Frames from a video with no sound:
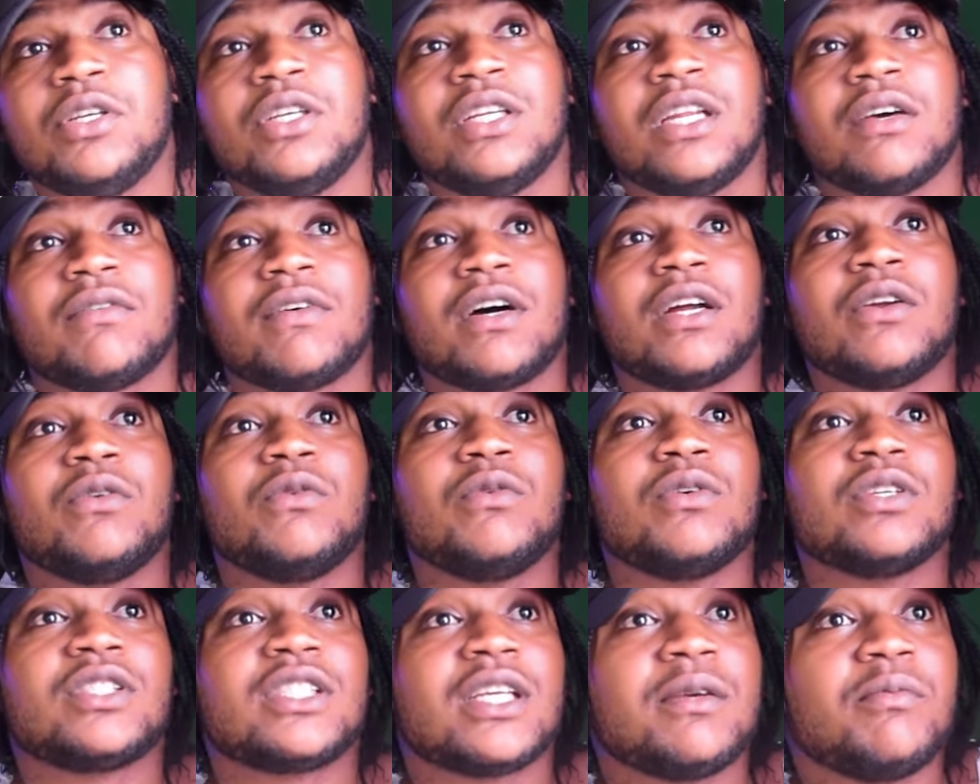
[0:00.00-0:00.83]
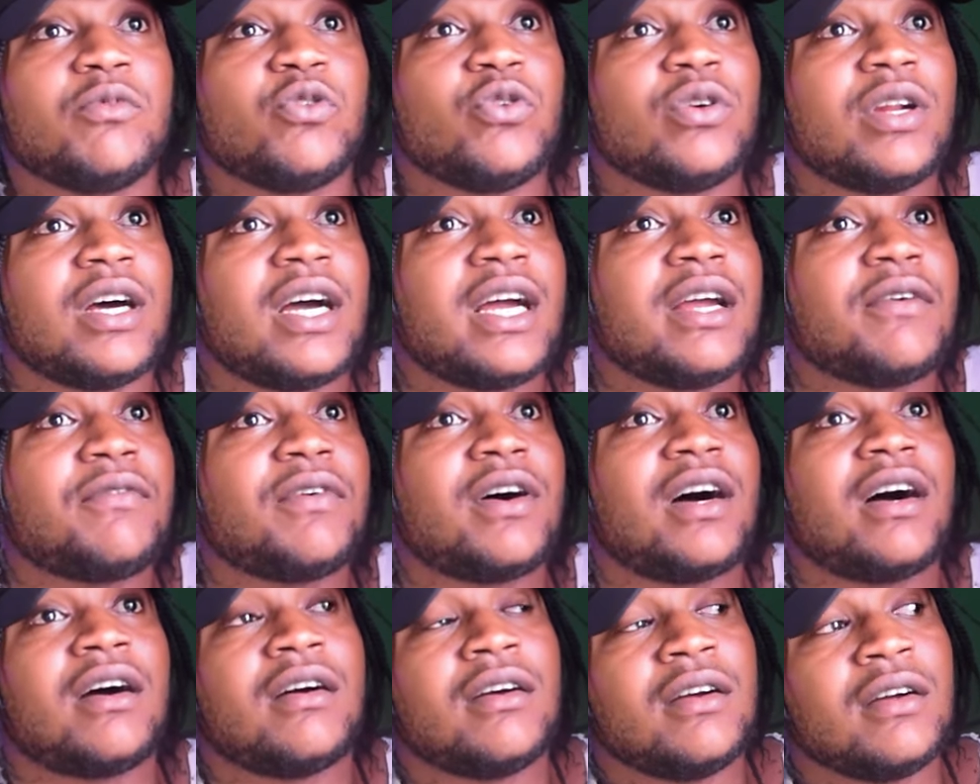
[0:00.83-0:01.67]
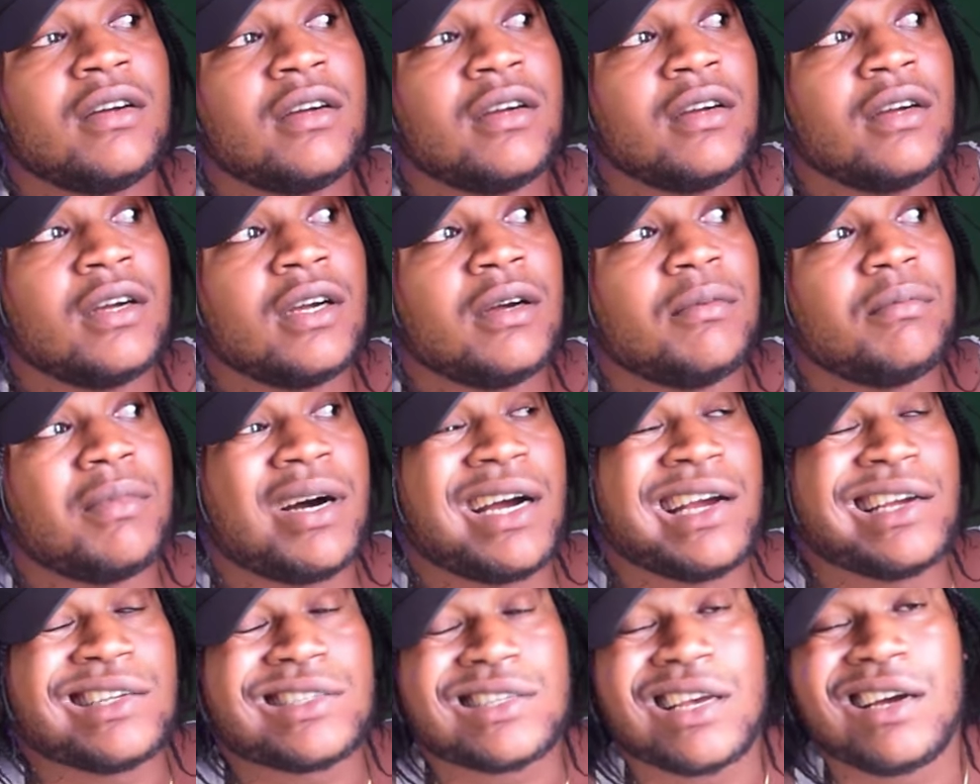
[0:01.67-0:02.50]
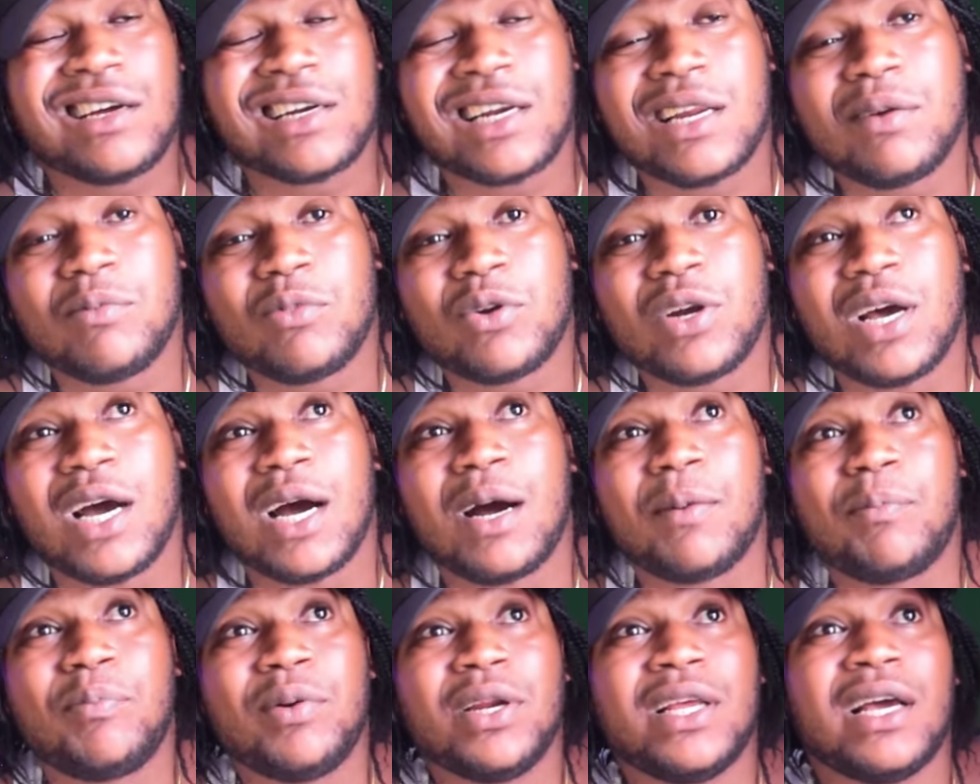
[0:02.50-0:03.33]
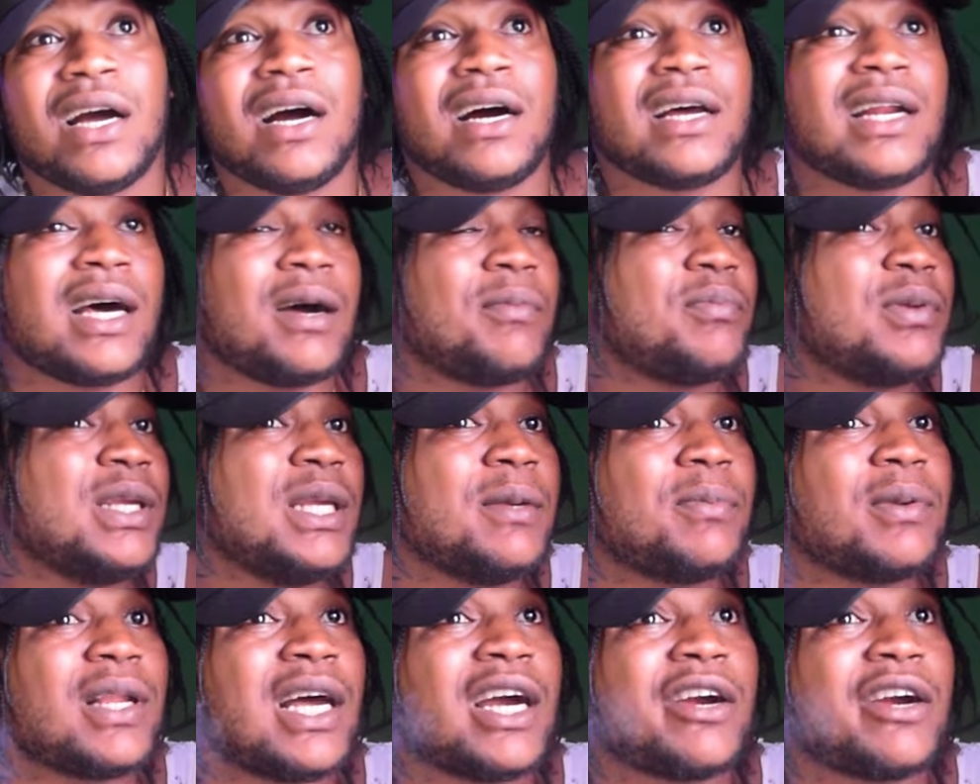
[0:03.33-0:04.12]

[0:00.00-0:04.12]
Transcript: me never know, say me would have ever, my song them would have play other people,